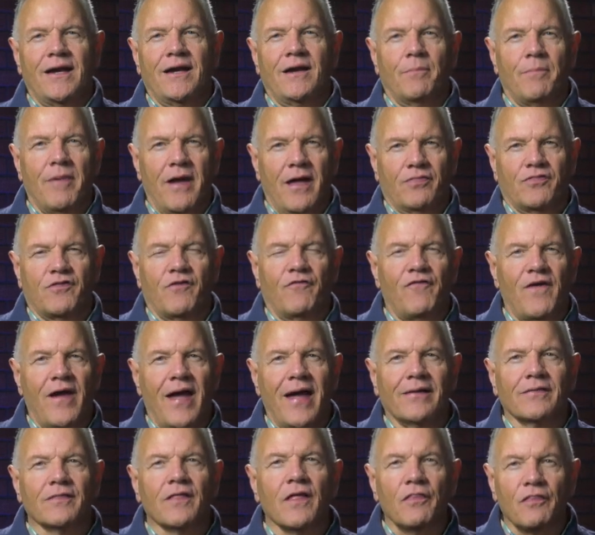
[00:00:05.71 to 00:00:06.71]
about the
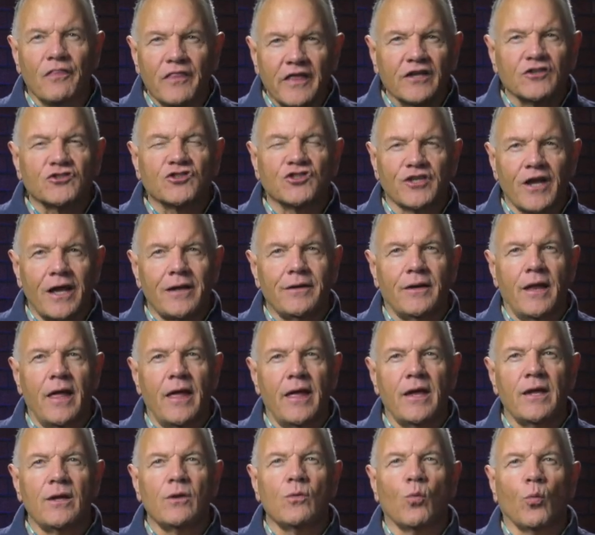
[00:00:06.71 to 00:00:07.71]
fact that this
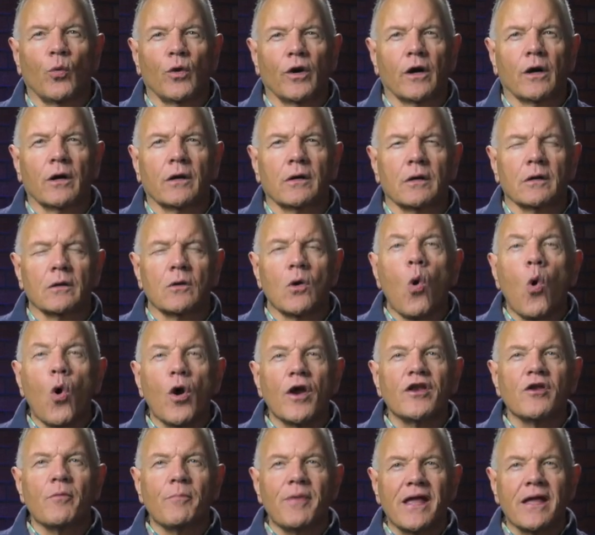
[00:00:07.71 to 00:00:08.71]
Sunday we're
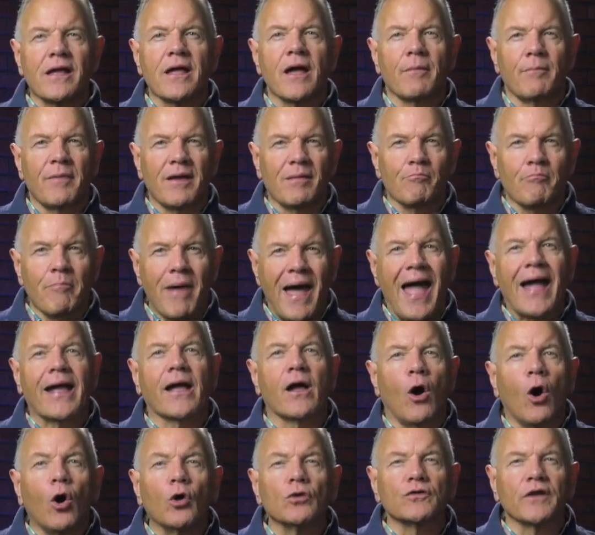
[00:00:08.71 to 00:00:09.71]
going to be coming back
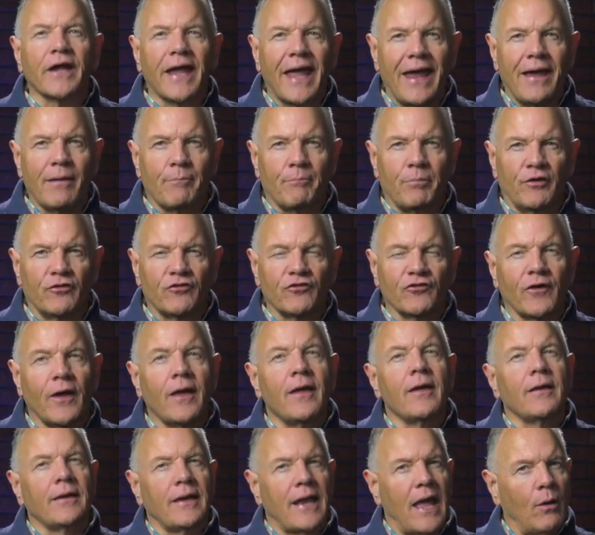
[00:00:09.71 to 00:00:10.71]
on campus.
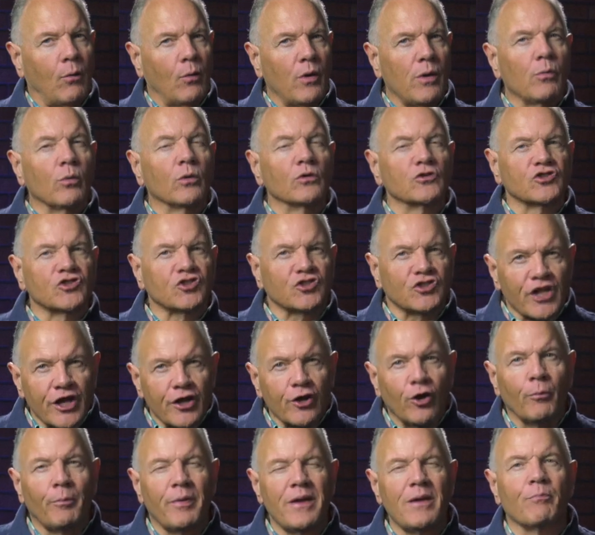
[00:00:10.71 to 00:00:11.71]
Now, we will
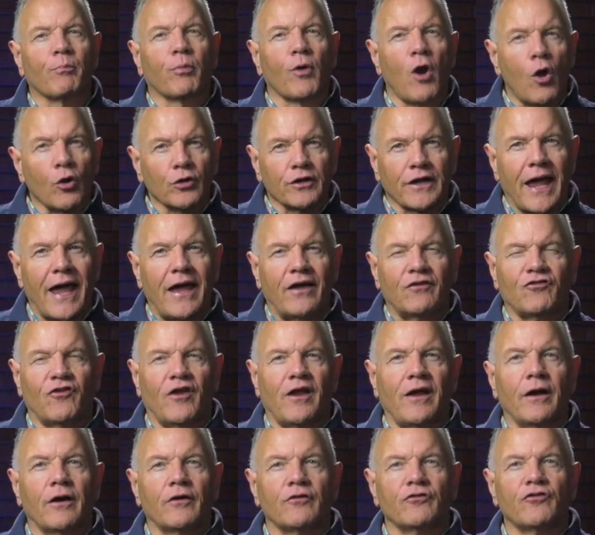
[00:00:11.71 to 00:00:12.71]
still be
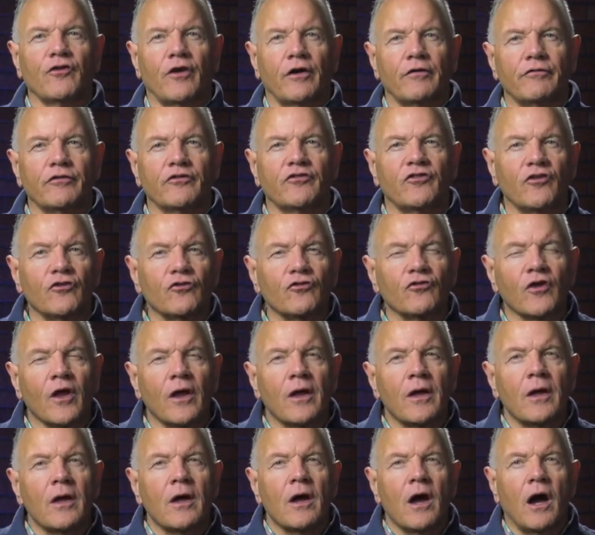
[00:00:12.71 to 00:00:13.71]
broadcasting our services
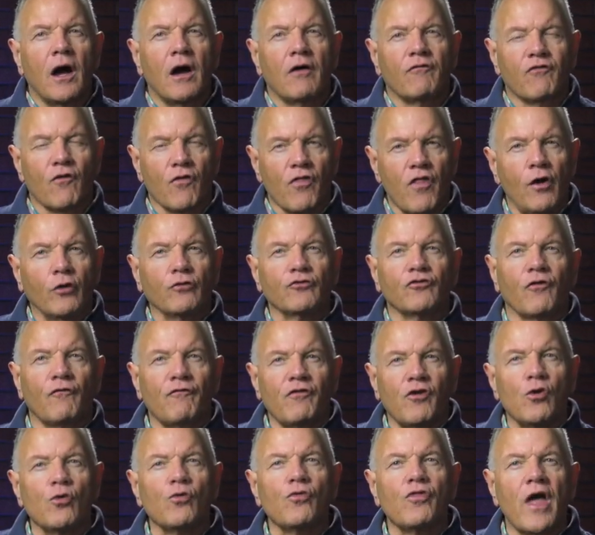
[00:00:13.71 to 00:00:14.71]
for those of
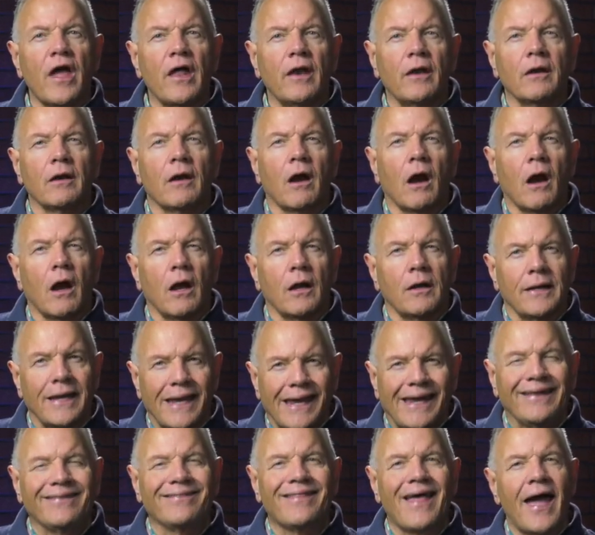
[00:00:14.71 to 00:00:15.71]
you that
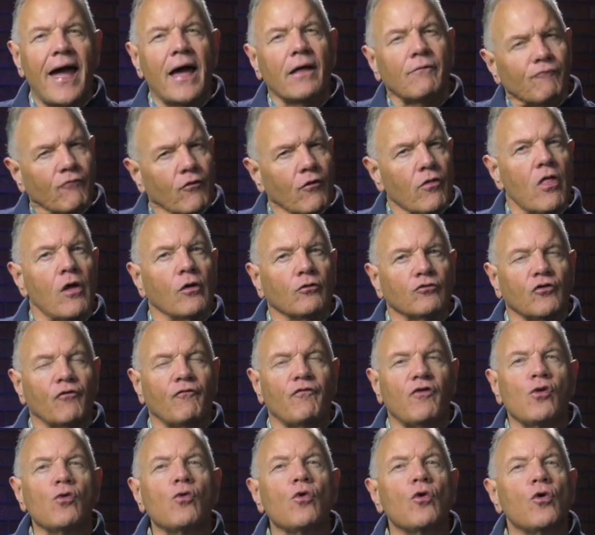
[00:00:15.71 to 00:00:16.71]
need that, for those of
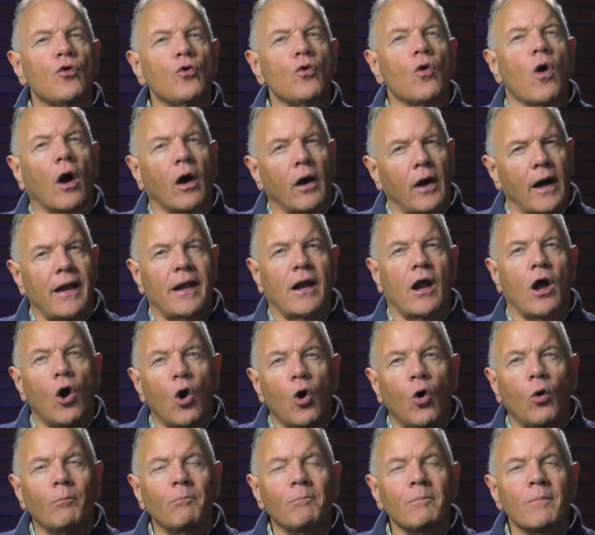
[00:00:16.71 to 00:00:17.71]
you who are at
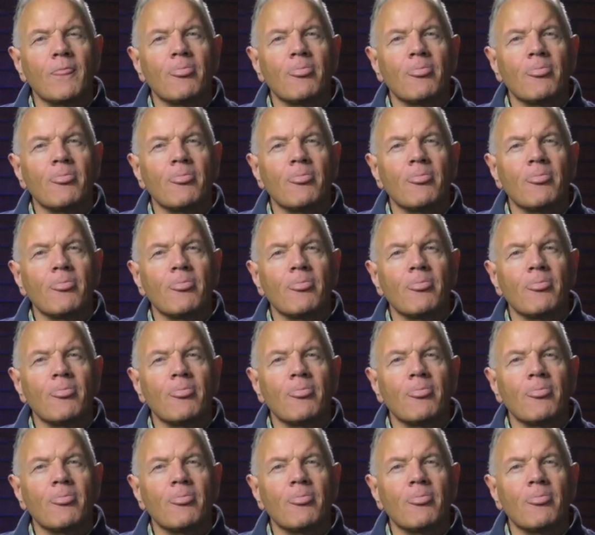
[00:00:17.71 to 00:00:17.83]
home,